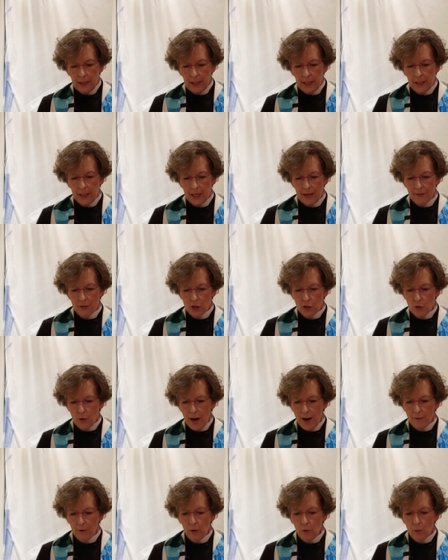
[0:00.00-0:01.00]
He never
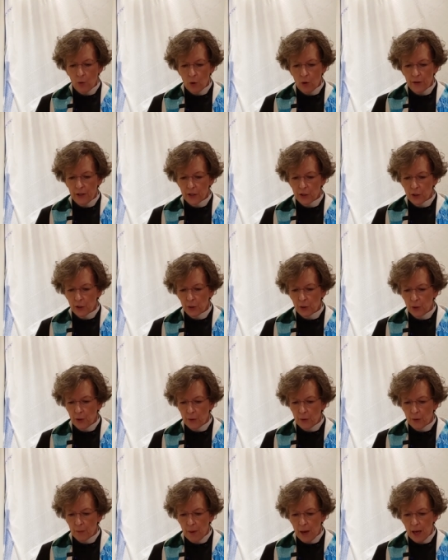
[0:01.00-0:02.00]
traveled more than
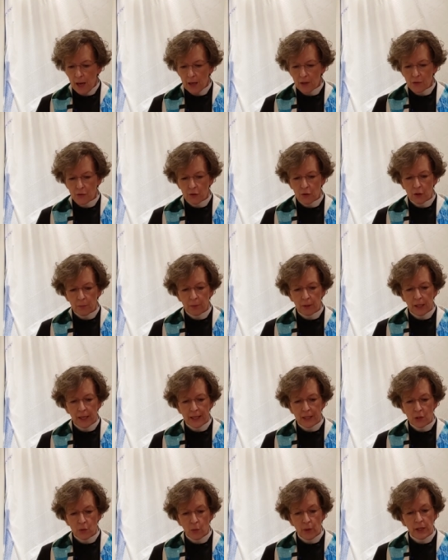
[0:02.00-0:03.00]
200 miles from the
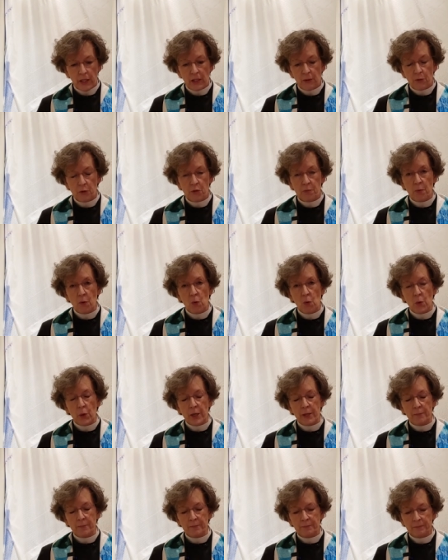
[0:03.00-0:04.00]
place where he was
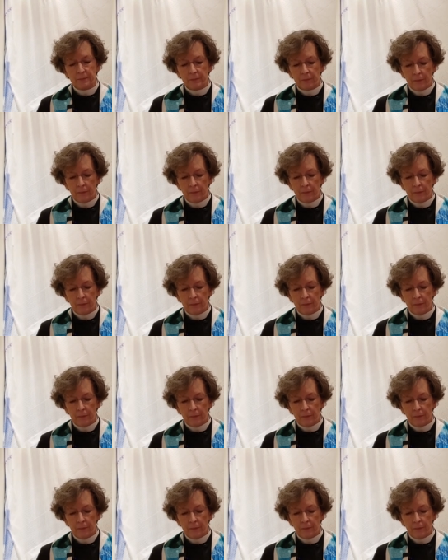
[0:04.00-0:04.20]
born.